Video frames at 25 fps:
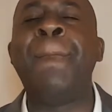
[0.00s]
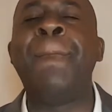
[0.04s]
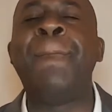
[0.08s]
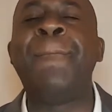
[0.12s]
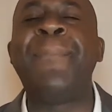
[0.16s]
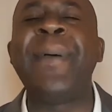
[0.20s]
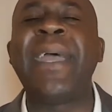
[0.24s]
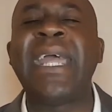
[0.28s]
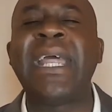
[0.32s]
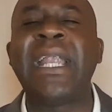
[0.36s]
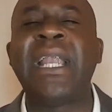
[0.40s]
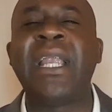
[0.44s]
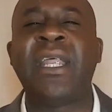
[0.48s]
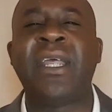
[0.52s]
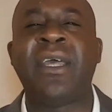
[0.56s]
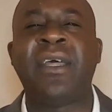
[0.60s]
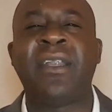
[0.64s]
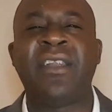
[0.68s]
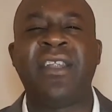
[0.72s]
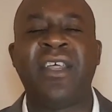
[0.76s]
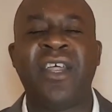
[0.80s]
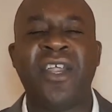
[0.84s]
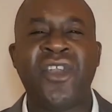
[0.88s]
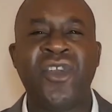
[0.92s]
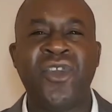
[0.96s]

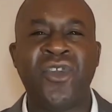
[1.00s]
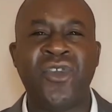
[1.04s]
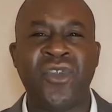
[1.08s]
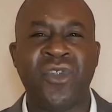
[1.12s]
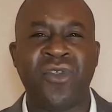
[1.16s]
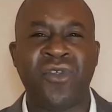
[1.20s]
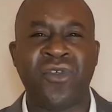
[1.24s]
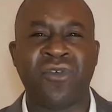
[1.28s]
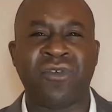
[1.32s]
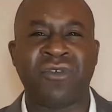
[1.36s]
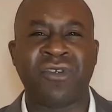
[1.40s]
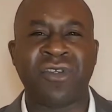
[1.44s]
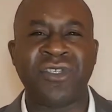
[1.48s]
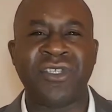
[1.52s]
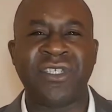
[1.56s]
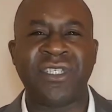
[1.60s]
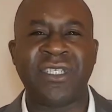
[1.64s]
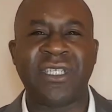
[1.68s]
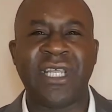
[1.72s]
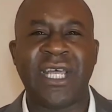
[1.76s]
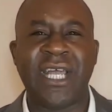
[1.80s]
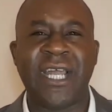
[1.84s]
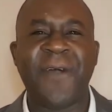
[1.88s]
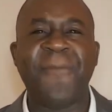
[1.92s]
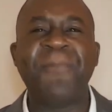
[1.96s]
billion
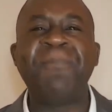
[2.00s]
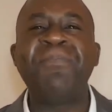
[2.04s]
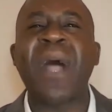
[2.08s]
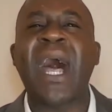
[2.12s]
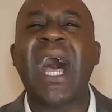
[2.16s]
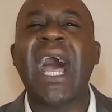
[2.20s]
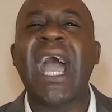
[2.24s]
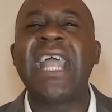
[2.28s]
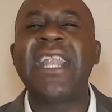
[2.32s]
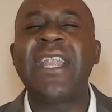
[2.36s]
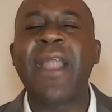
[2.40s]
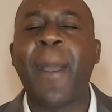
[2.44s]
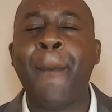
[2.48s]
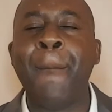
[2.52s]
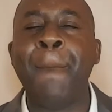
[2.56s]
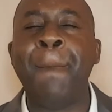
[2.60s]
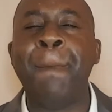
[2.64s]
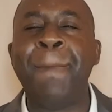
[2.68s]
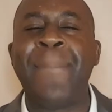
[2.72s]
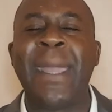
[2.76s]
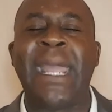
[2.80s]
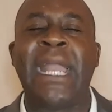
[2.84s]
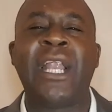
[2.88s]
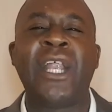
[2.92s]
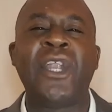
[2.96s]
neurons. 9
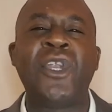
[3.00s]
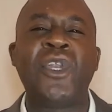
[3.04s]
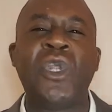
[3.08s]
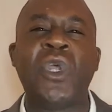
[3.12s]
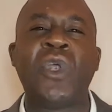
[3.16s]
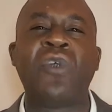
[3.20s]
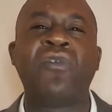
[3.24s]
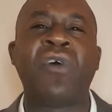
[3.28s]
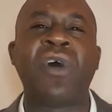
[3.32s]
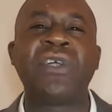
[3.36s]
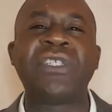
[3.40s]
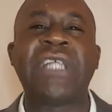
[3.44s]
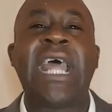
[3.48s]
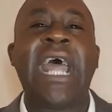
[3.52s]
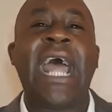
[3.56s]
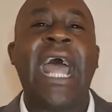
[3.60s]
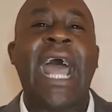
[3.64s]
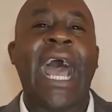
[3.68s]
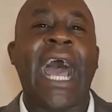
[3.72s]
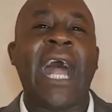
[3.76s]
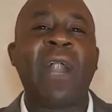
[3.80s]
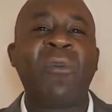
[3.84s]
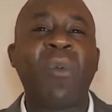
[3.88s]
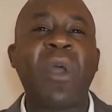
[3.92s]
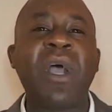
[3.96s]
billion neurons.
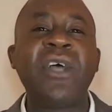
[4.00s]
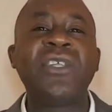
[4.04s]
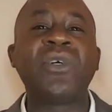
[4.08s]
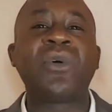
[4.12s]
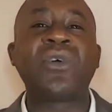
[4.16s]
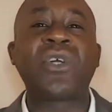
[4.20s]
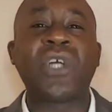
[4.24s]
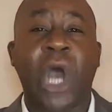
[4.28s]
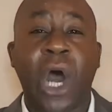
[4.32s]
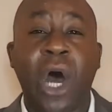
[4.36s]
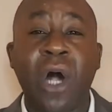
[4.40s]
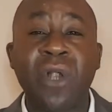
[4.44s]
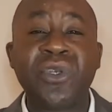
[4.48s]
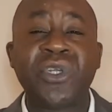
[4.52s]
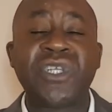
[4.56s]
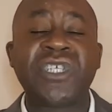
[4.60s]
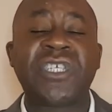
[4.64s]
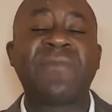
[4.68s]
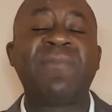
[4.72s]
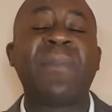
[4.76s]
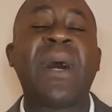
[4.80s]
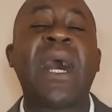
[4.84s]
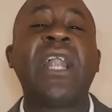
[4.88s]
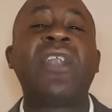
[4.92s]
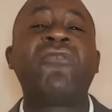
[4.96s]
And whereas your
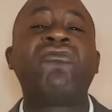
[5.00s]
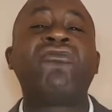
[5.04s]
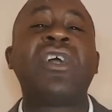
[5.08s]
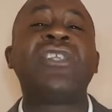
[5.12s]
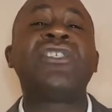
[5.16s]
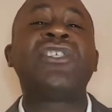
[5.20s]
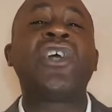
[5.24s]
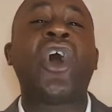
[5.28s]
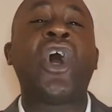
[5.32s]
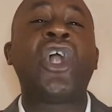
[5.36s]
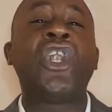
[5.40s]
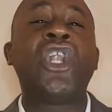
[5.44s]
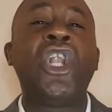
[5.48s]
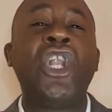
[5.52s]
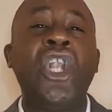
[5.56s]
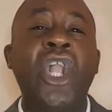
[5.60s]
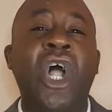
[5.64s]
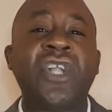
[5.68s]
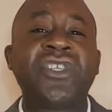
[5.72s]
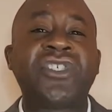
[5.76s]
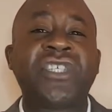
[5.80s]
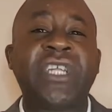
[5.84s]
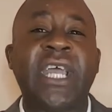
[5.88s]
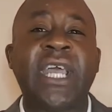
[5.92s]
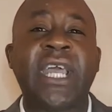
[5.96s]
conscious mind runs on
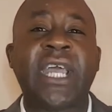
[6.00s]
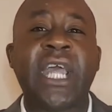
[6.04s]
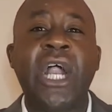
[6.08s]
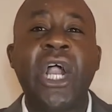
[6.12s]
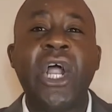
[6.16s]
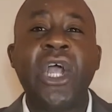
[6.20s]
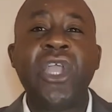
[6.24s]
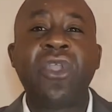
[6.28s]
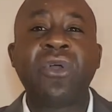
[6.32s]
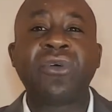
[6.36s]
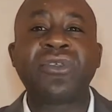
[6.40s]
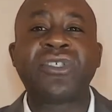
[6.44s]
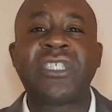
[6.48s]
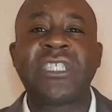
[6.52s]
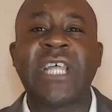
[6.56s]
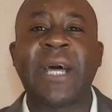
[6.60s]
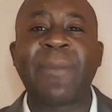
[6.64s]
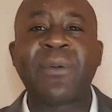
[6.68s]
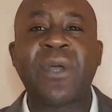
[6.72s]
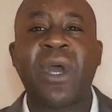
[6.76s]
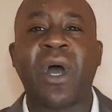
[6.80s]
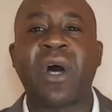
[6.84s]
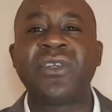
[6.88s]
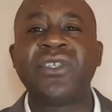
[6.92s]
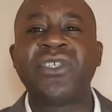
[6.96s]
logic, your
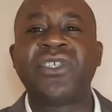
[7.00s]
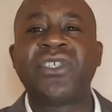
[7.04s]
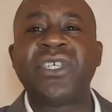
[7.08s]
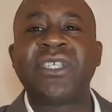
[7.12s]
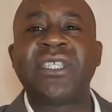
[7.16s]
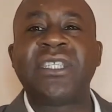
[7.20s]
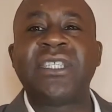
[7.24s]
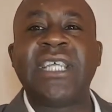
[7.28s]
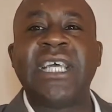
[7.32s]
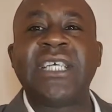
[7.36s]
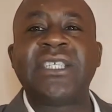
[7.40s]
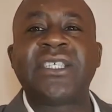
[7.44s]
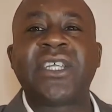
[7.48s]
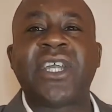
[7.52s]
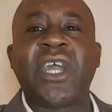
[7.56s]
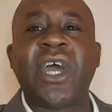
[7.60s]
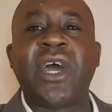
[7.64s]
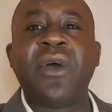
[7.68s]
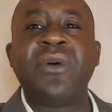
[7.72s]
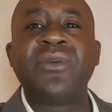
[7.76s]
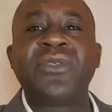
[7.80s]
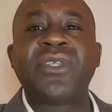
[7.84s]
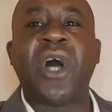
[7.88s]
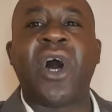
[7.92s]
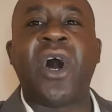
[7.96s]
subconscious, this
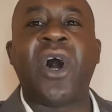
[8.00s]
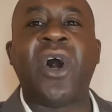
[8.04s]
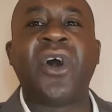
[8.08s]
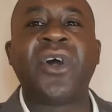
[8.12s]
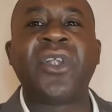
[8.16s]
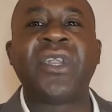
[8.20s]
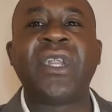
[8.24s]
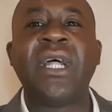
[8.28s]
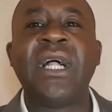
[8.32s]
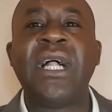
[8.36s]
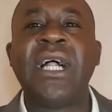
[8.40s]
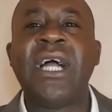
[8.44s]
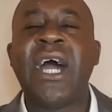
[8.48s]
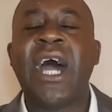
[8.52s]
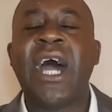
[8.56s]
goes on